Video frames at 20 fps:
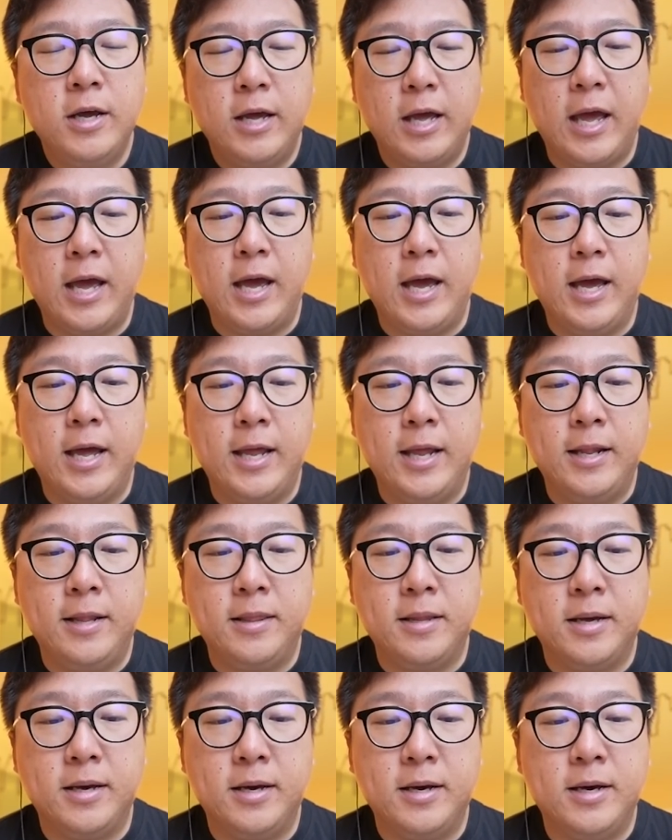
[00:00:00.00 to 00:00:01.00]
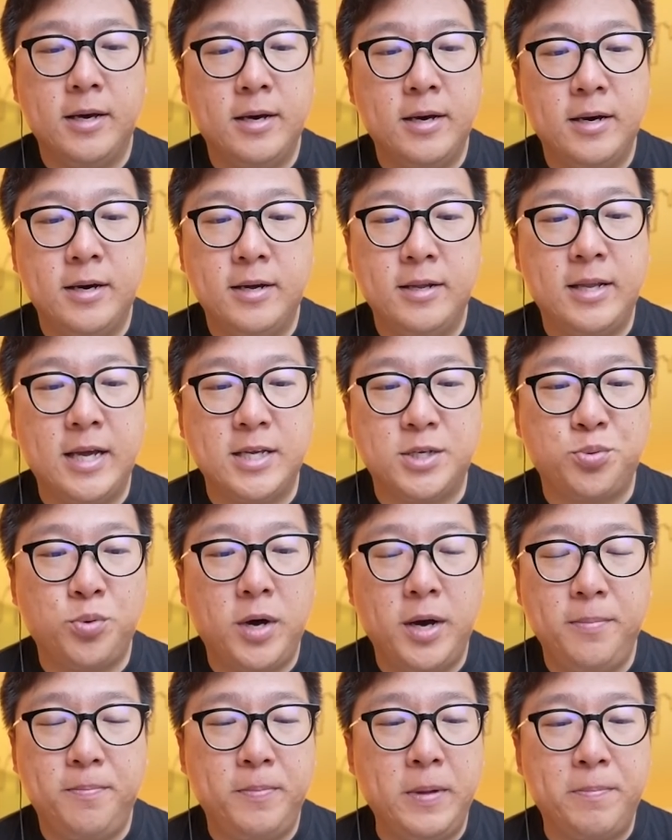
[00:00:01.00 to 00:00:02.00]
And that's
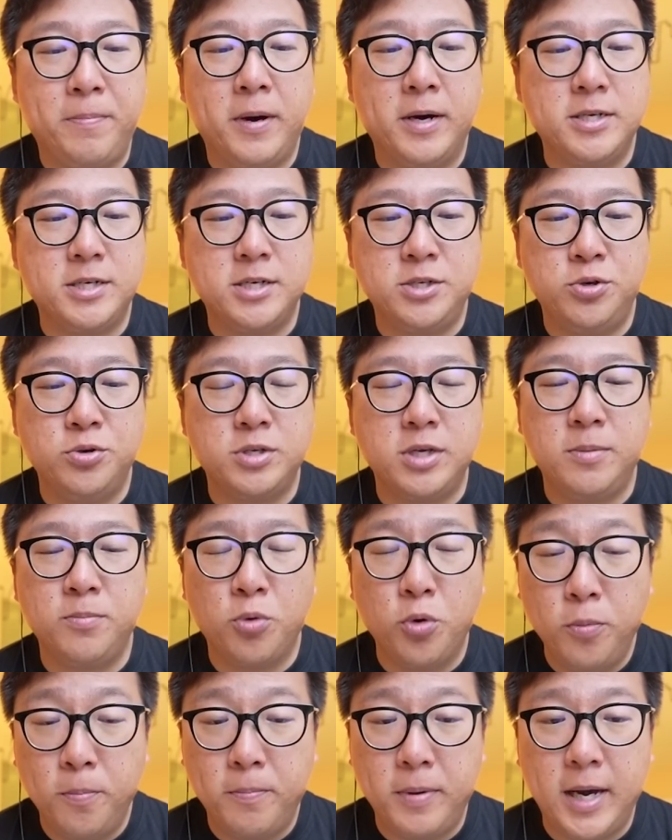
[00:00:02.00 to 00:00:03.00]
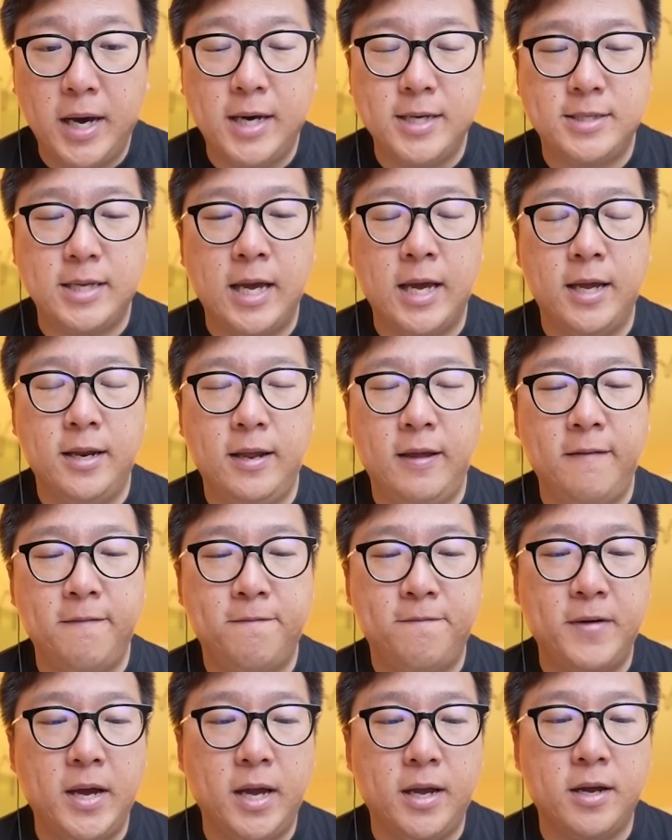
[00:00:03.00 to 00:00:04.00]
why people are just using Moonblast and in
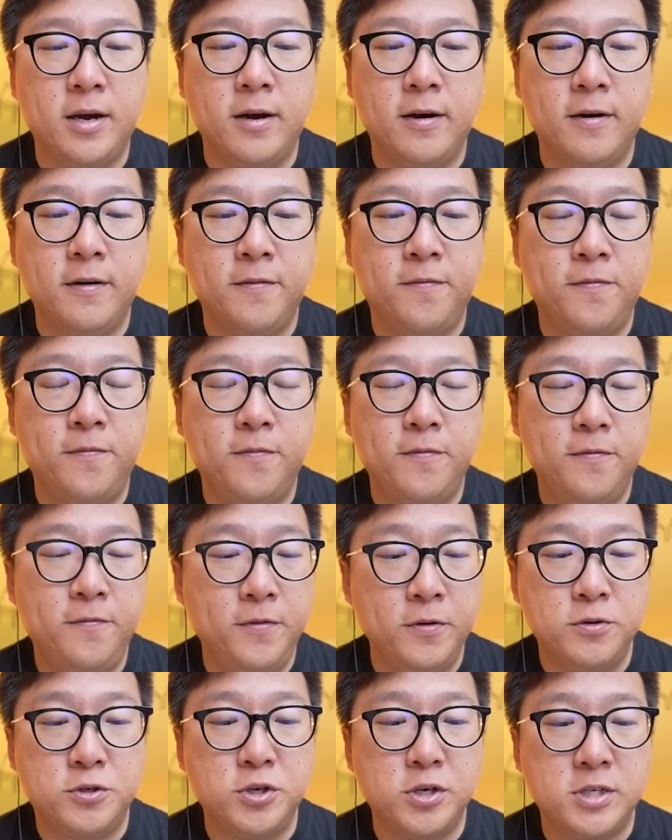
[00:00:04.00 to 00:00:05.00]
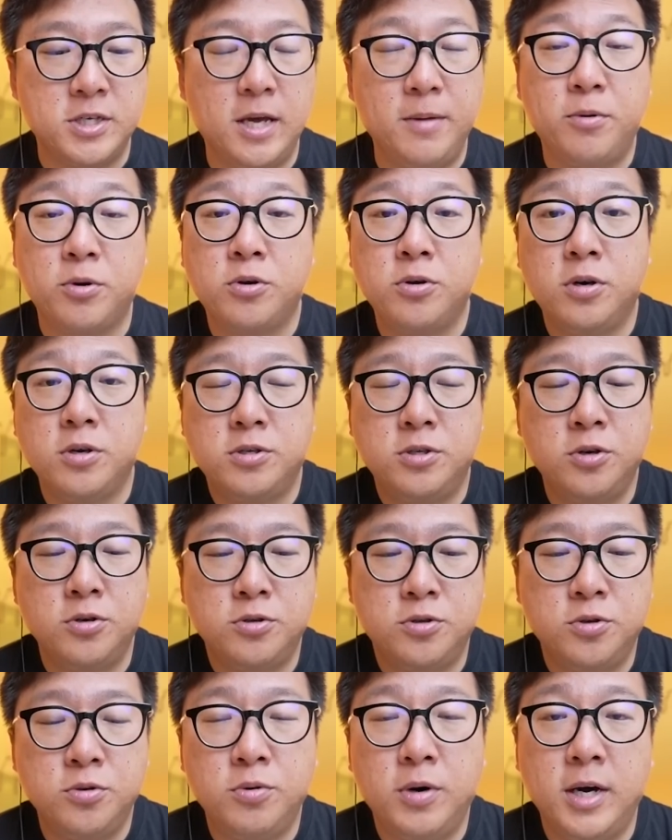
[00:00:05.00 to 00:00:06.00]
fact Future Sight, because
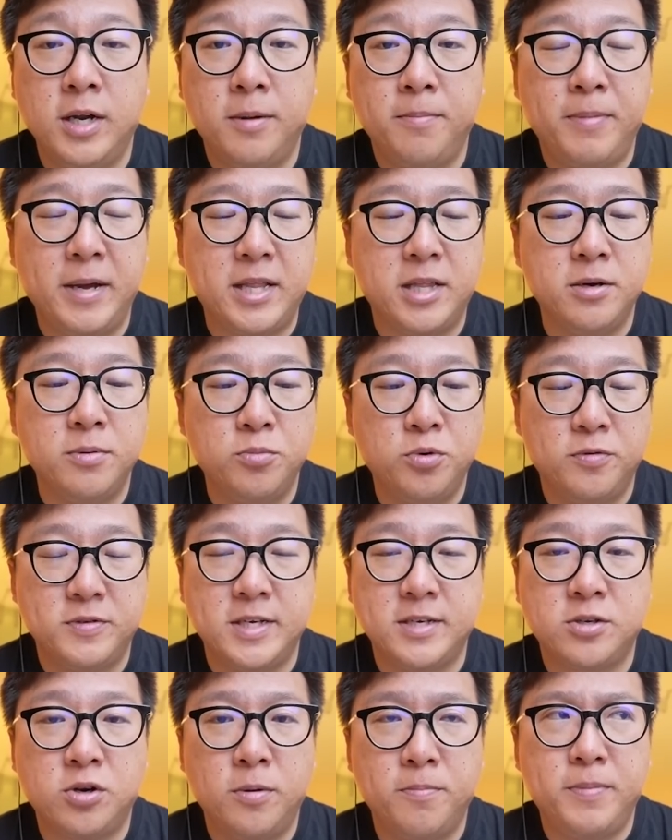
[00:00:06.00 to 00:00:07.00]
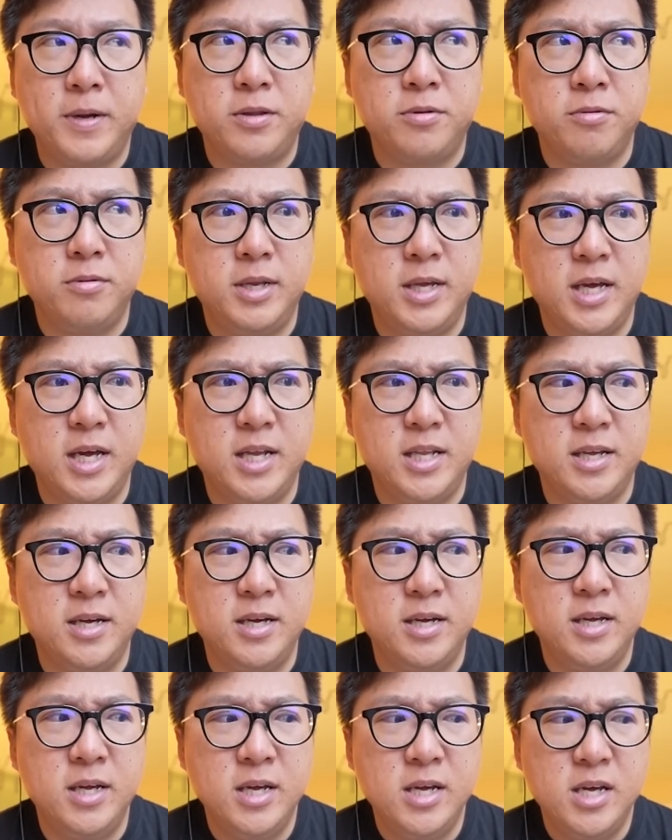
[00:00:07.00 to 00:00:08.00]
those 2 are the better moves as compared to the
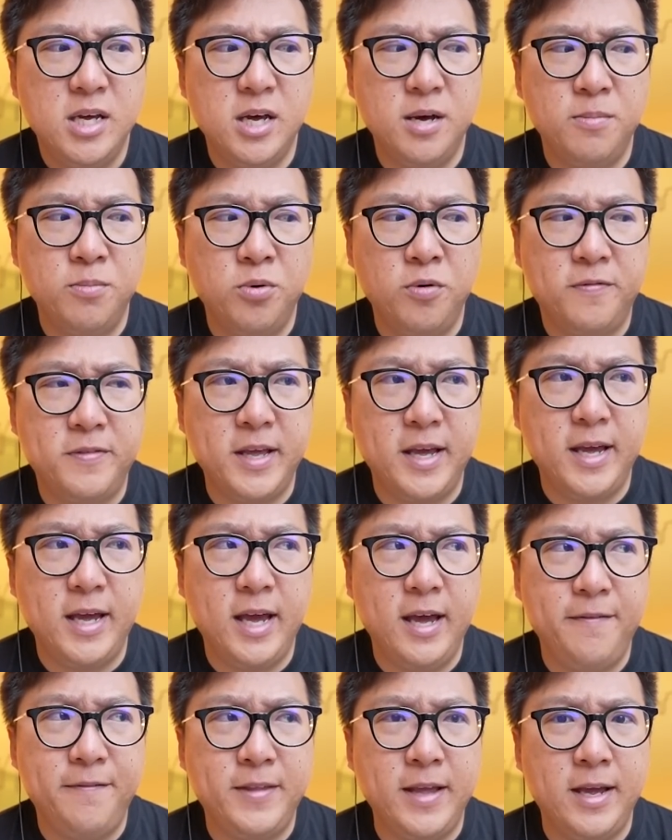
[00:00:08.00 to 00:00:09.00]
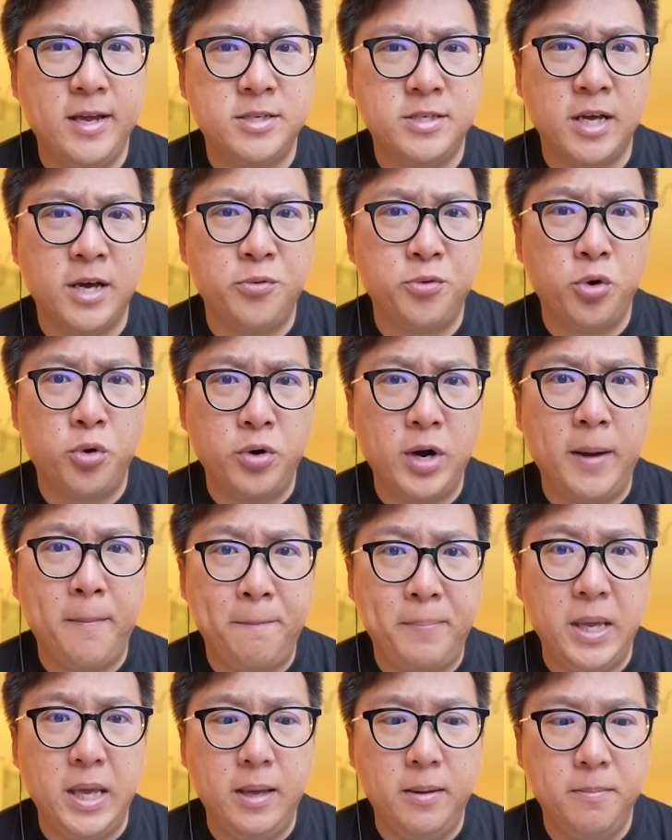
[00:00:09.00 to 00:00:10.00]
other move they have. That is Aurora
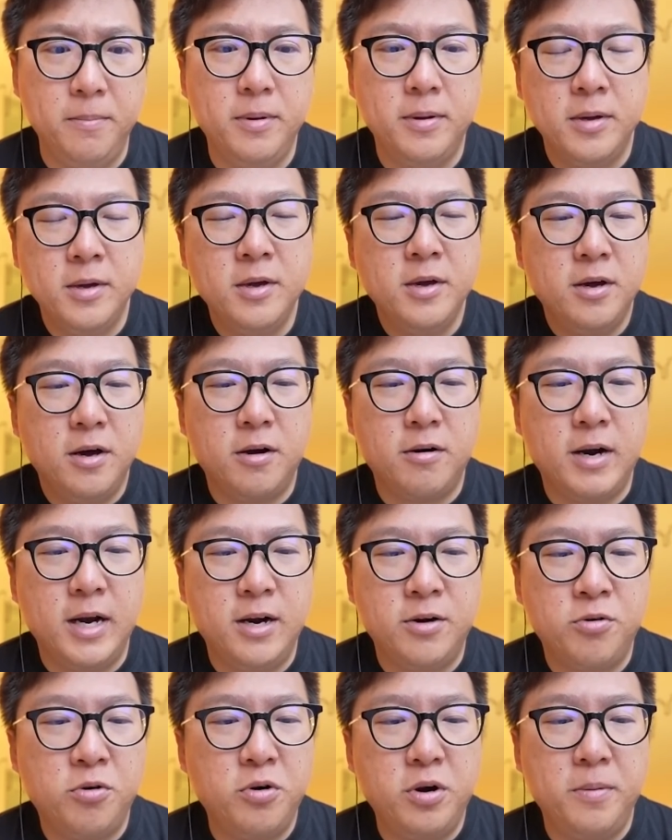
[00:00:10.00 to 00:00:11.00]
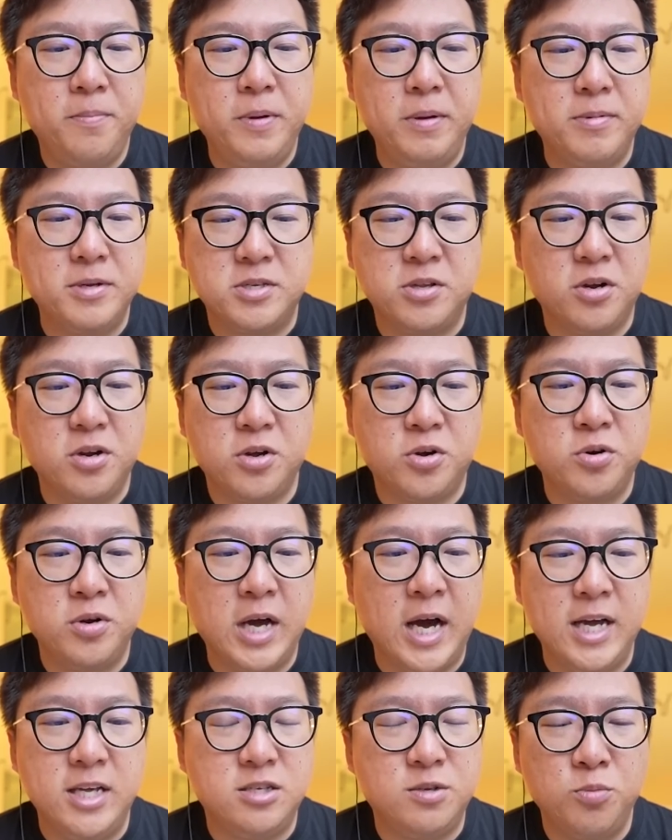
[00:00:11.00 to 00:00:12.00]
Beam. Alright, Aurora Beam is not a good
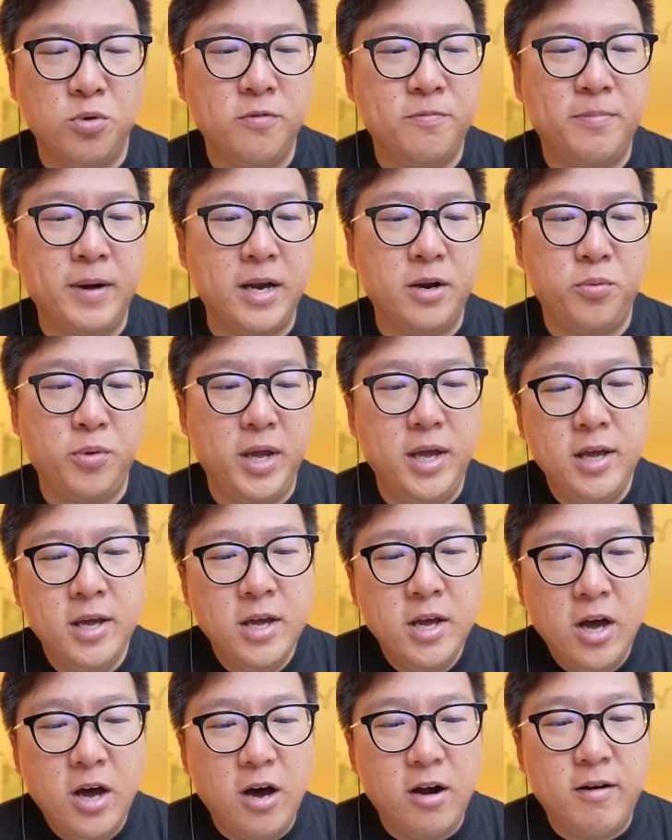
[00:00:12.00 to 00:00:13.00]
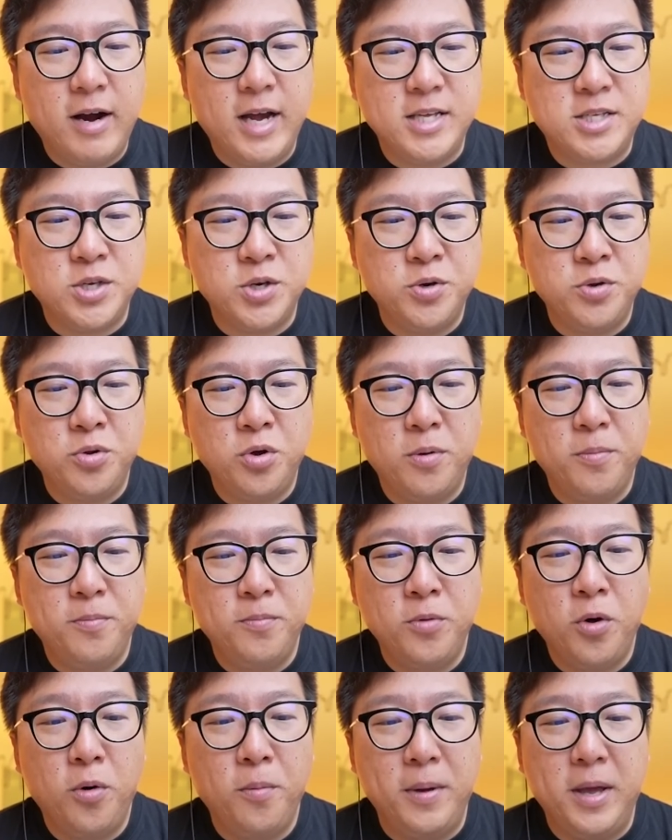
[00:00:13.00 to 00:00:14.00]
ice move, by the way. Alright, so
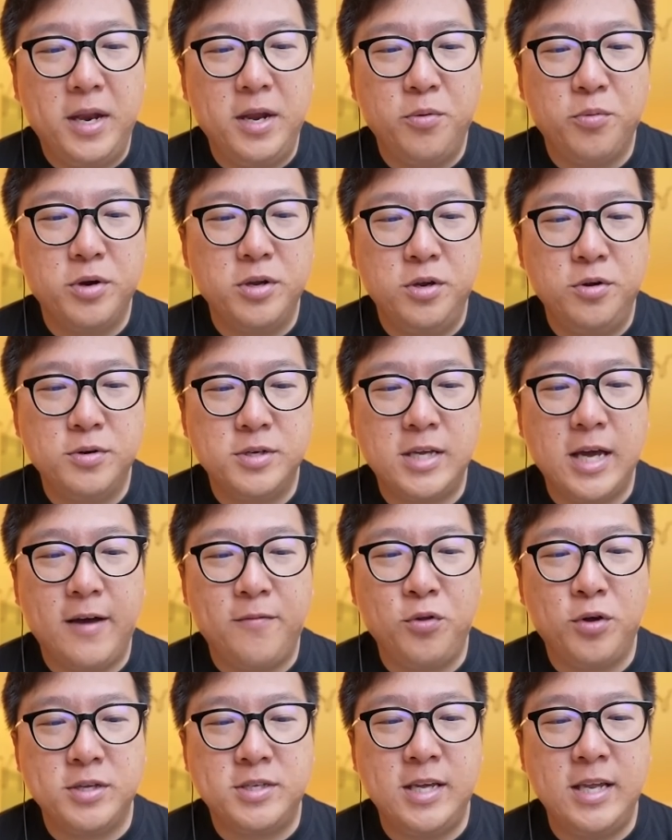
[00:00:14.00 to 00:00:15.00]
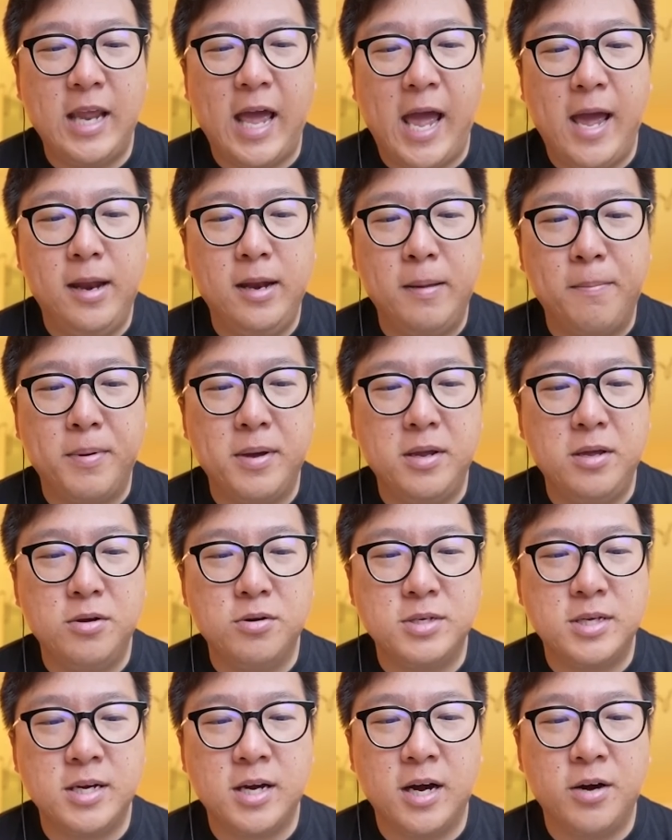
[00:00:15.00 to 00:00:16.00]
nobody would use that. I've not seen anybody
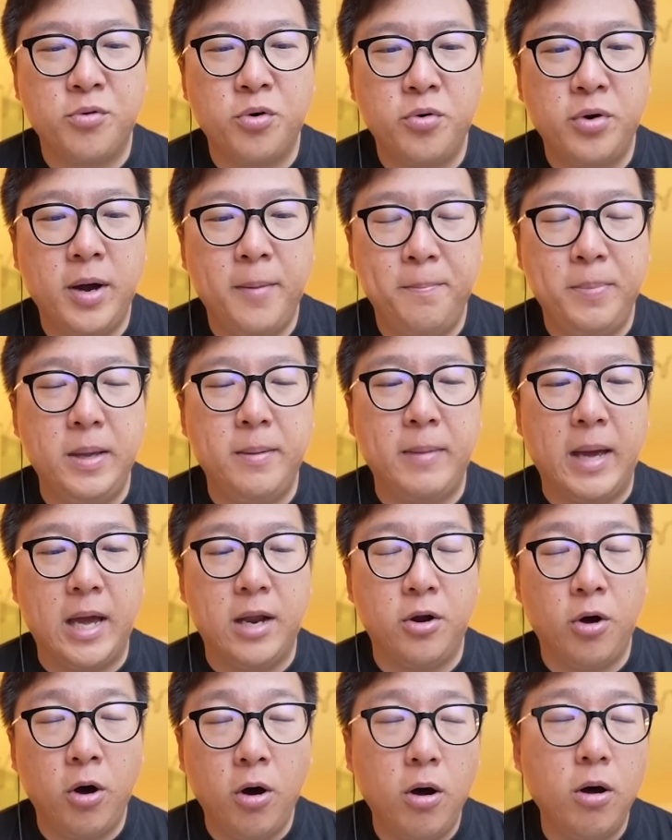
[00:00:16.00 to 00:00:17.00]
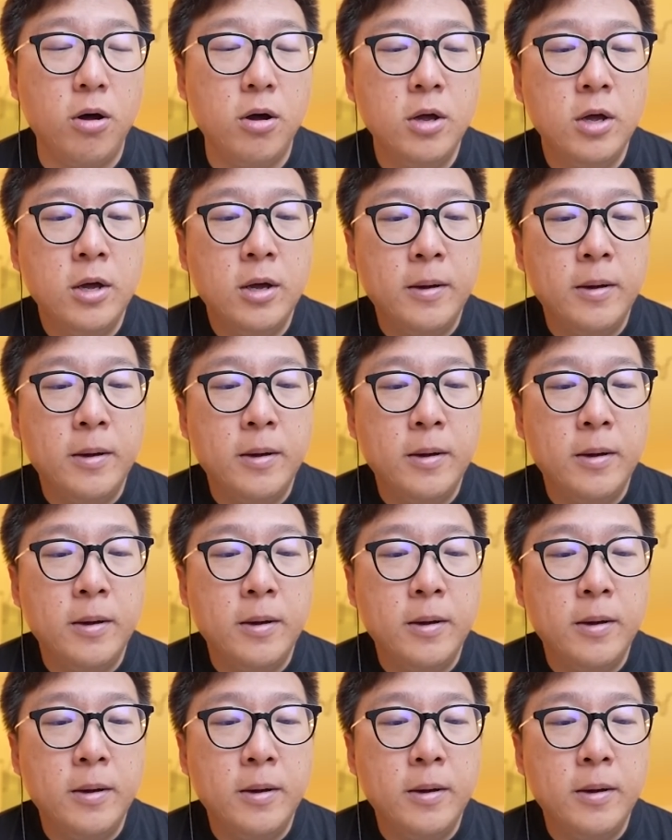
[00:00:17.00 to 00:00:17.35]
using Aurora Beam at all.